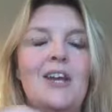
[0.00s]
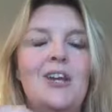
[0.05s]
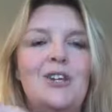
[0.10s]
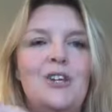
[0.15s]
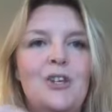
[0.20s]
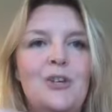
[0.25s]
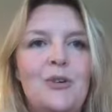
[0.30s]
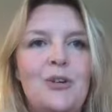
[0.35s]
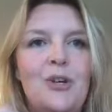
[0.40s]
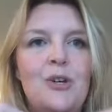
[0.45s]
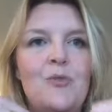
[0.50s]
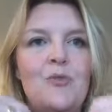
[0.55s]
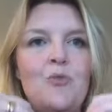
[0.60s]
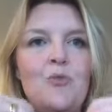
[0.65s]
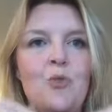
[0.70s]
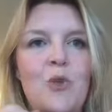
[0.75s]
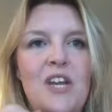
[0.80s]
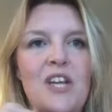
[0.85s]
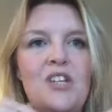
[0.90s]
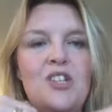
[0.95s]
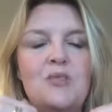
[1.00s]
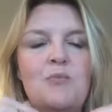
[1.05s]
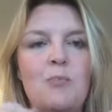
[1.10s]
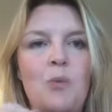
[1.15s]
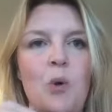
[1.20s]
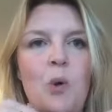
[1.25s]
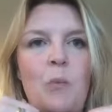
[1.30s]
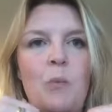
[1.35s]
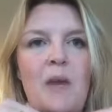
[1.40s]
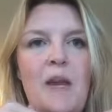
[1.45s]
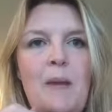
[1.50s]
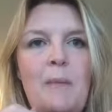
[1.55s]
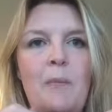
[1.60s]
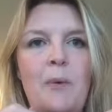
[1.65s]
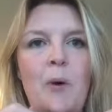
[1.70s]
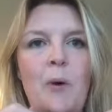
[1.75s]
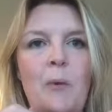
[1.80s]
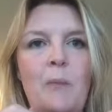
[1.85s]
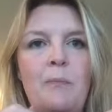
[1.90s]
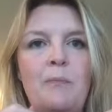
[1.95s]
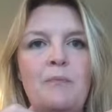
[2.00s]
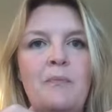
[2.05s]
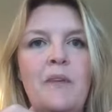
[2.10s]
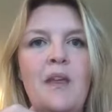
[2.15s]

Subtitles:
you can reach more people.